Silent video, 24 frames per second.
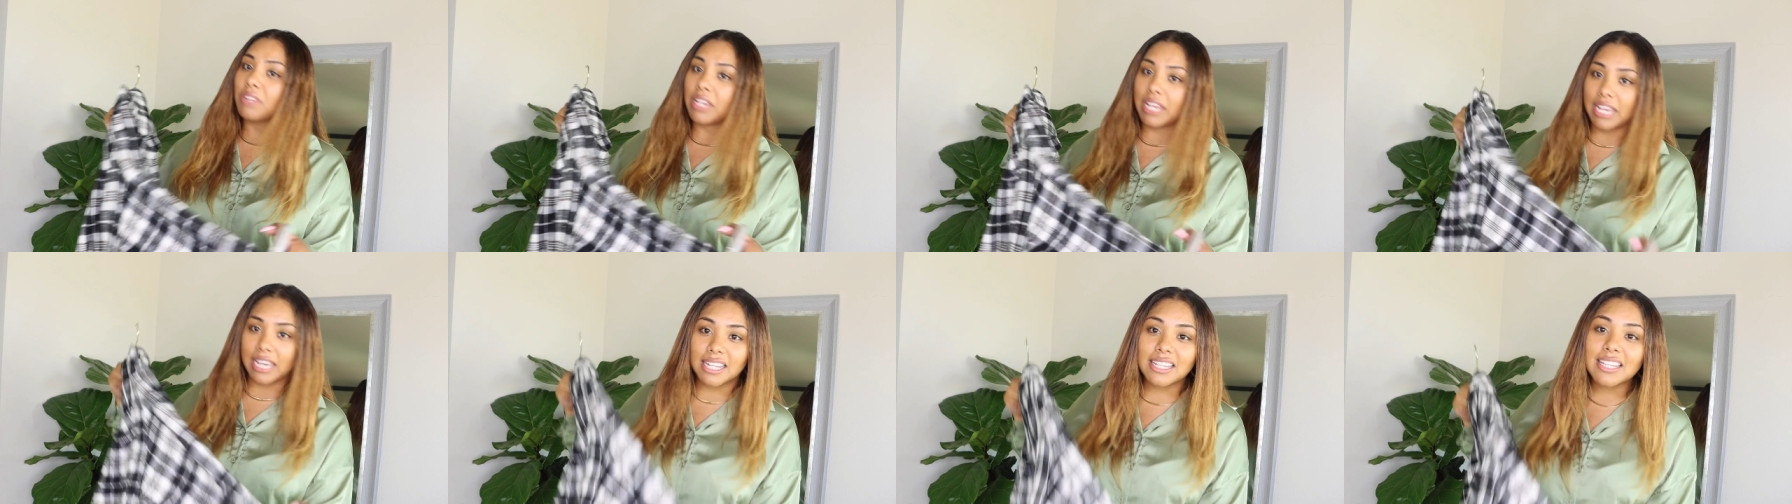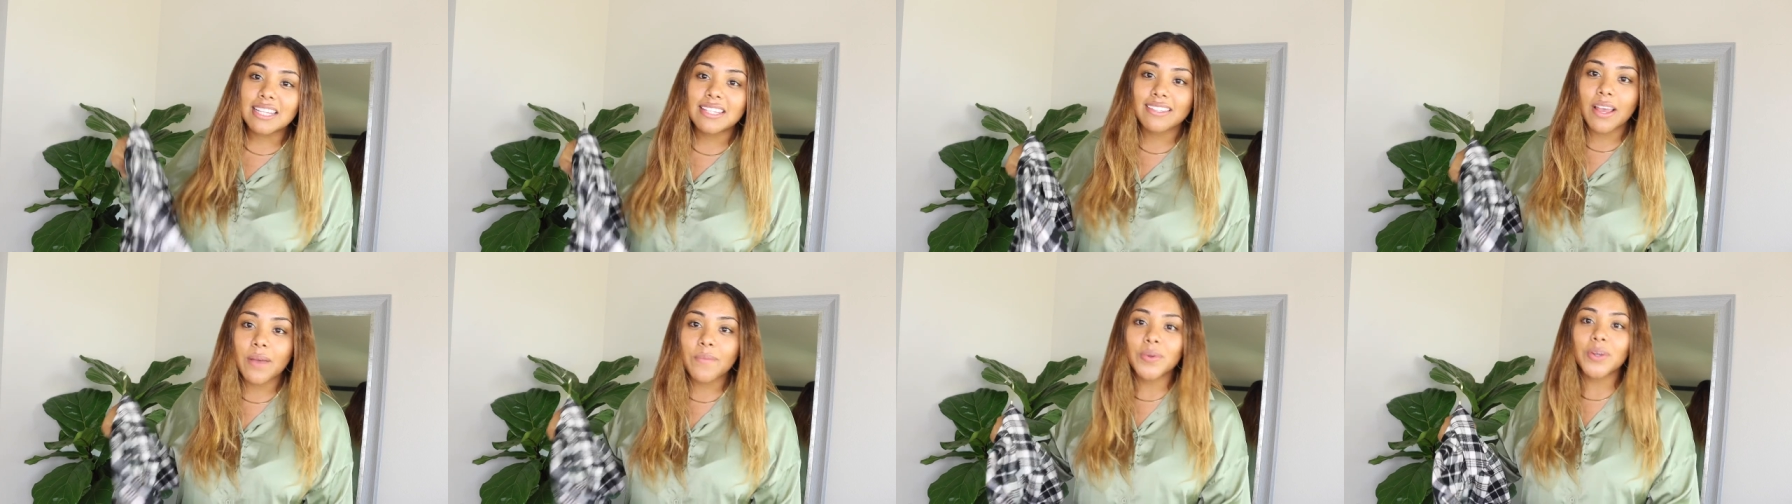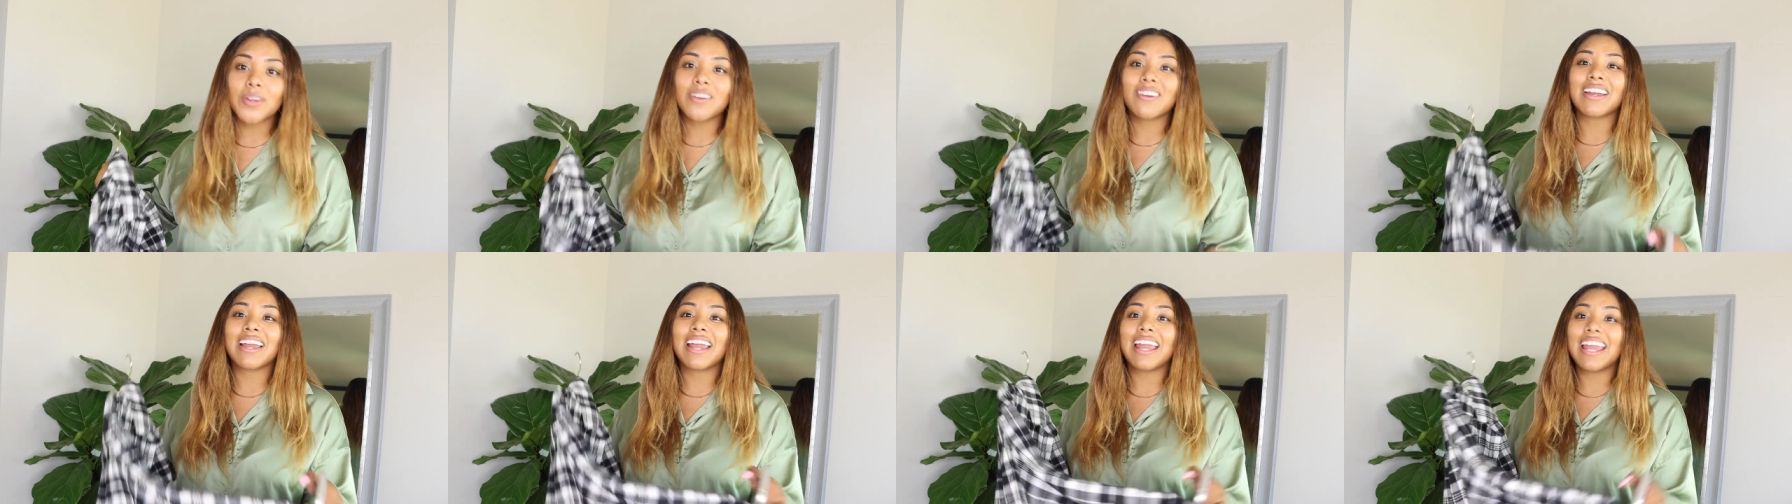in the
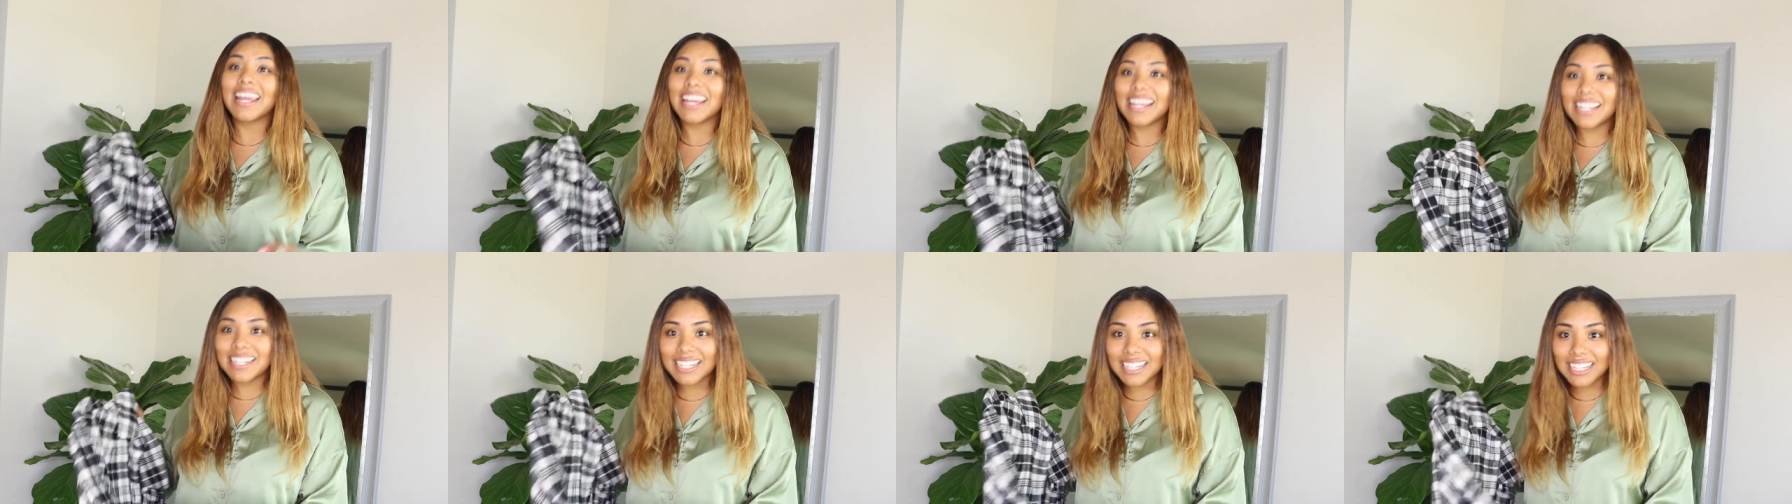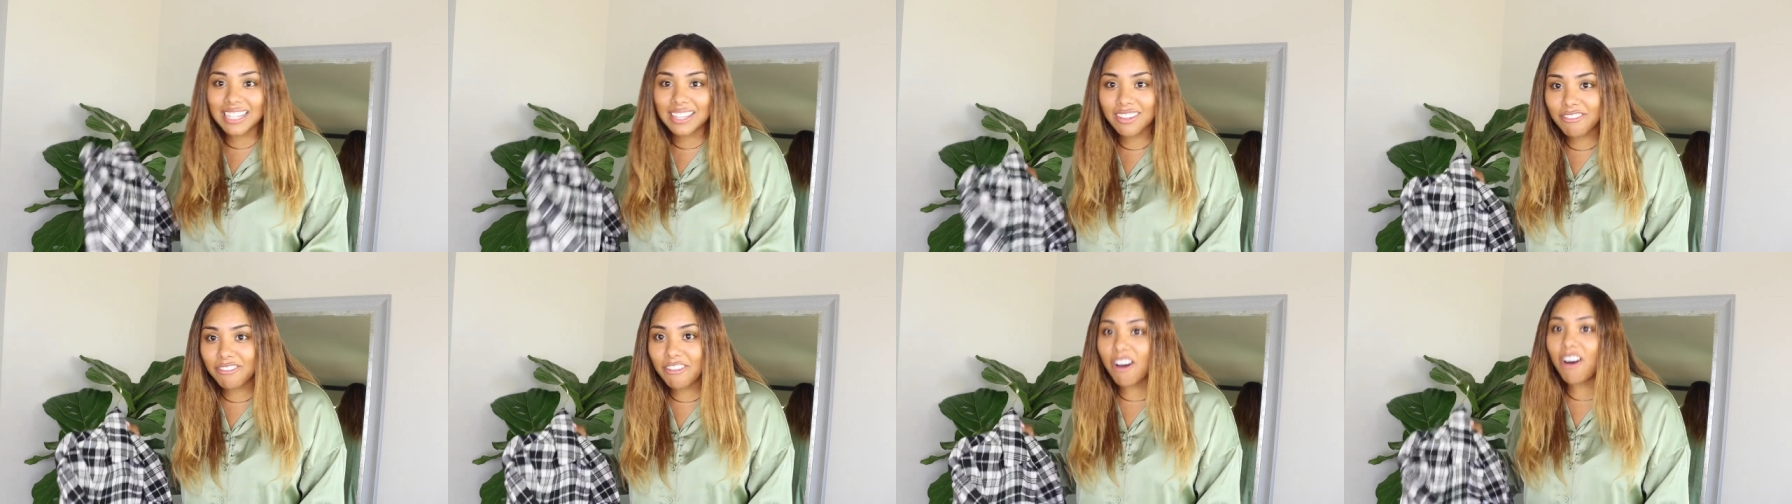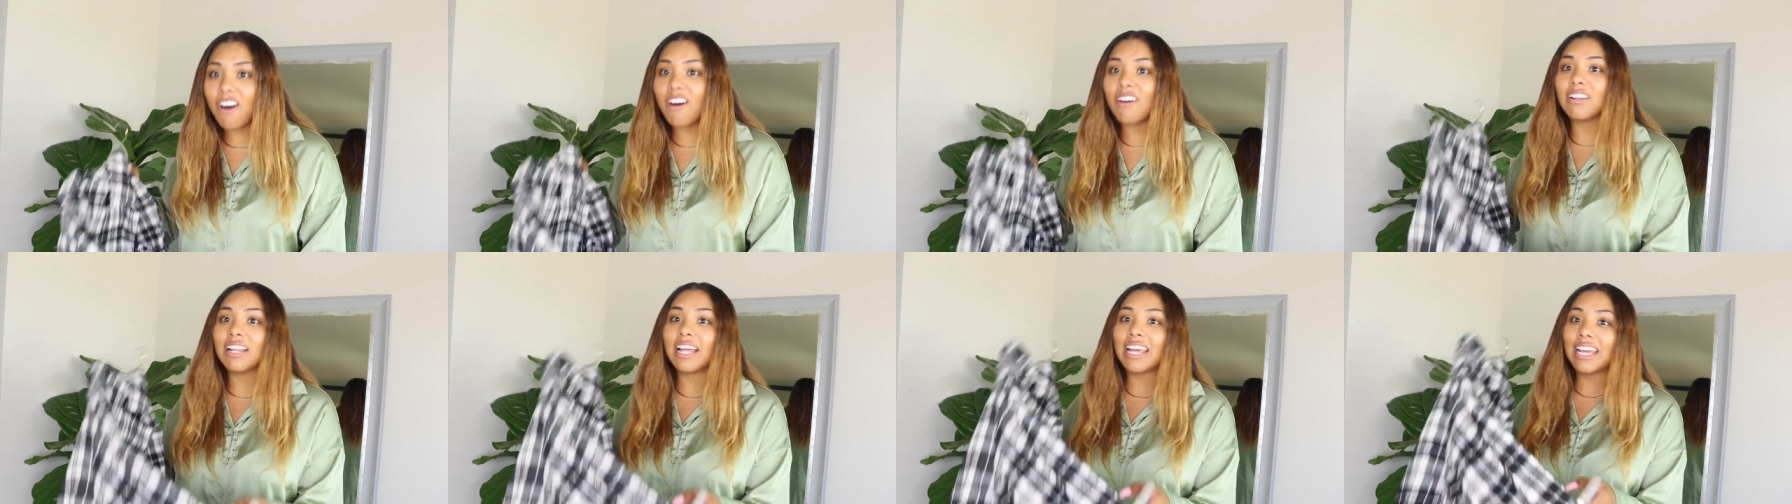summer and in the
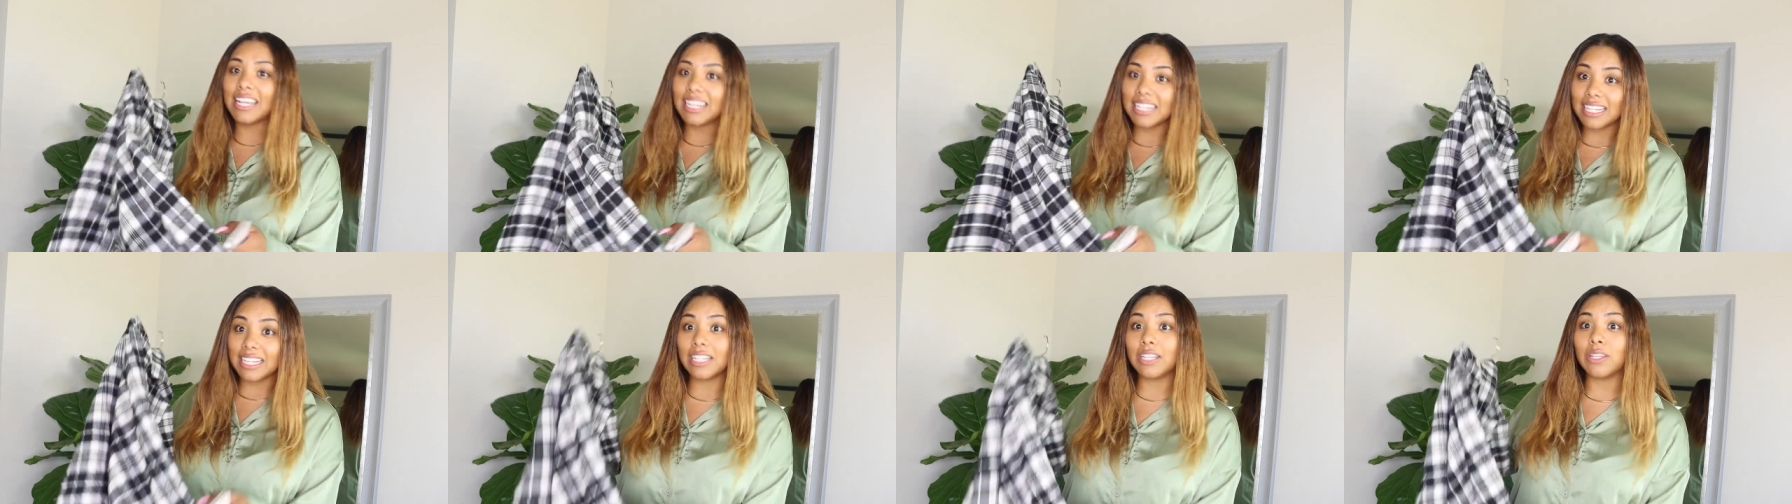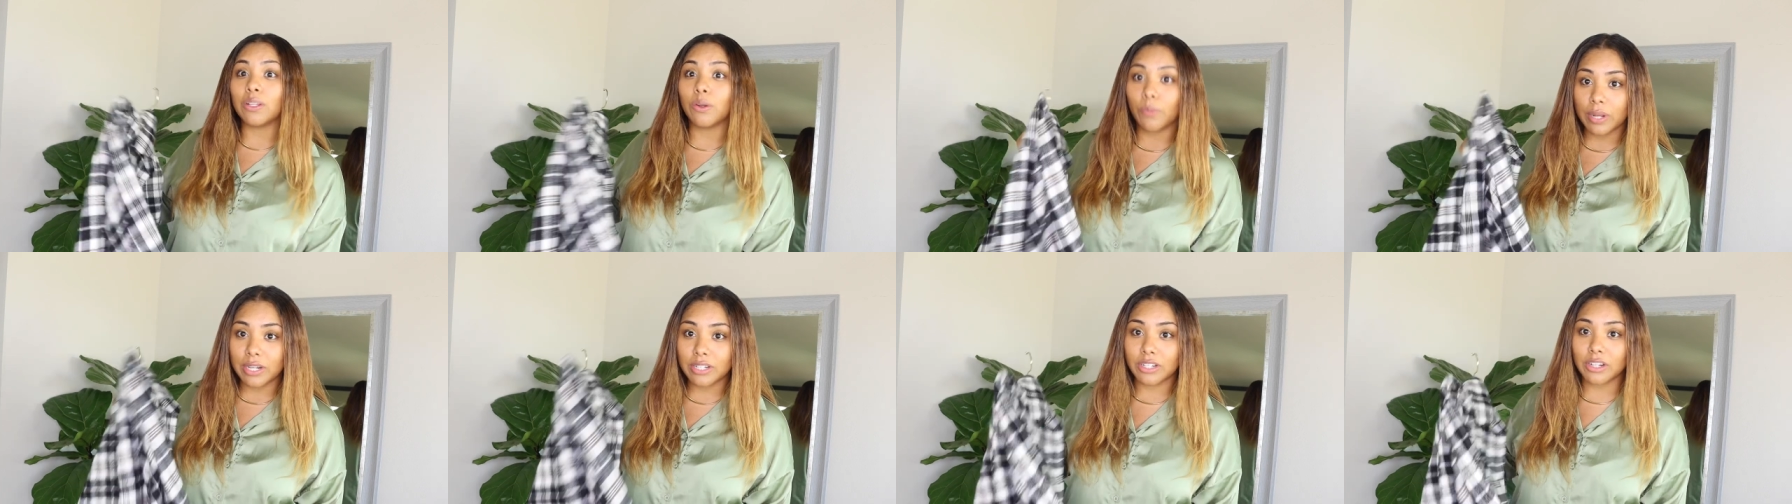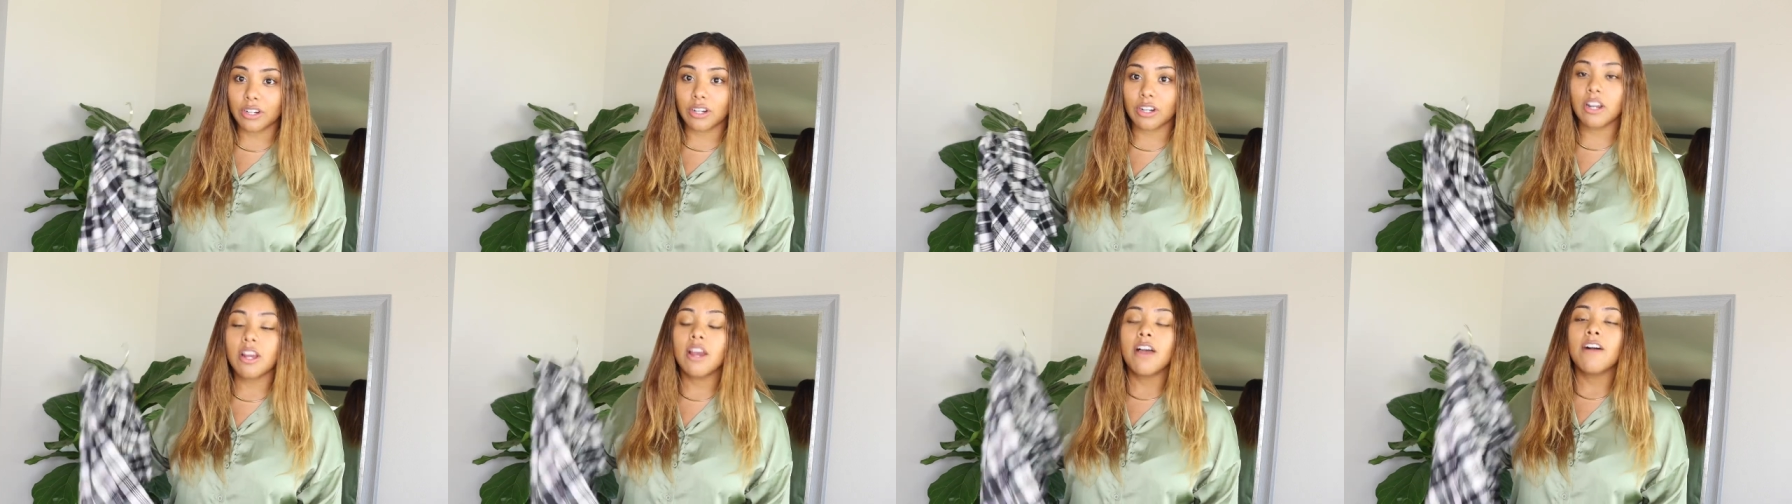fall and in the
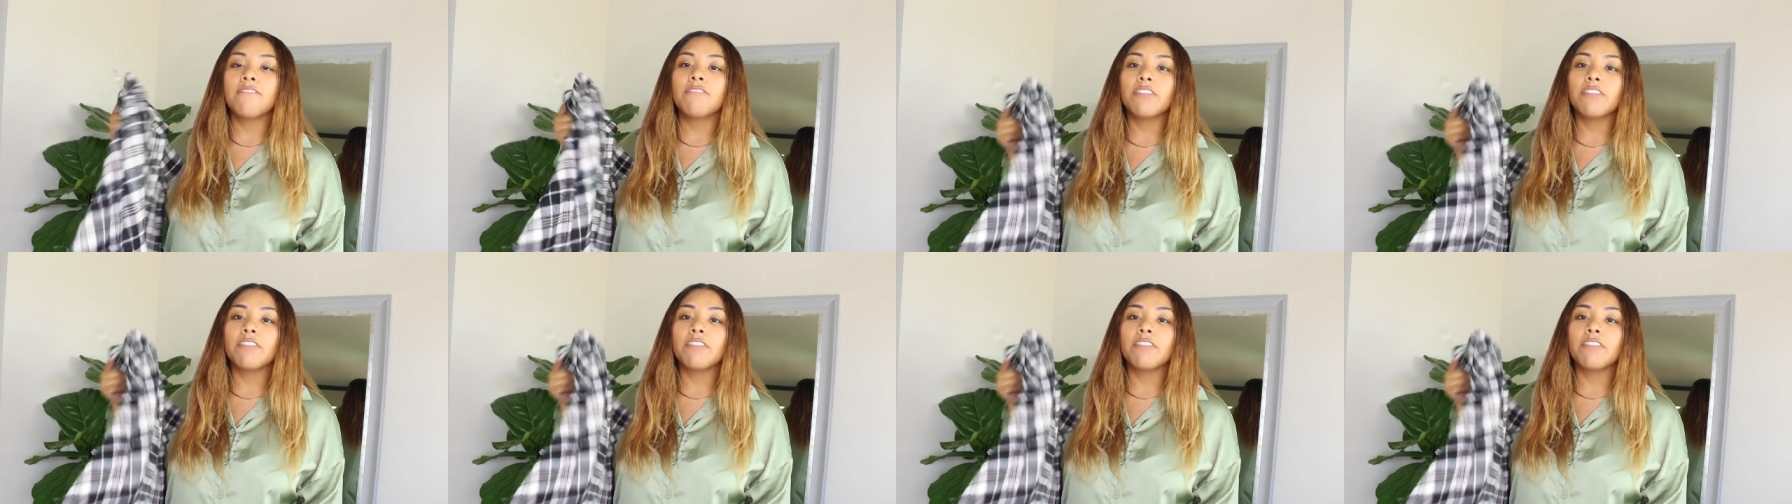winter.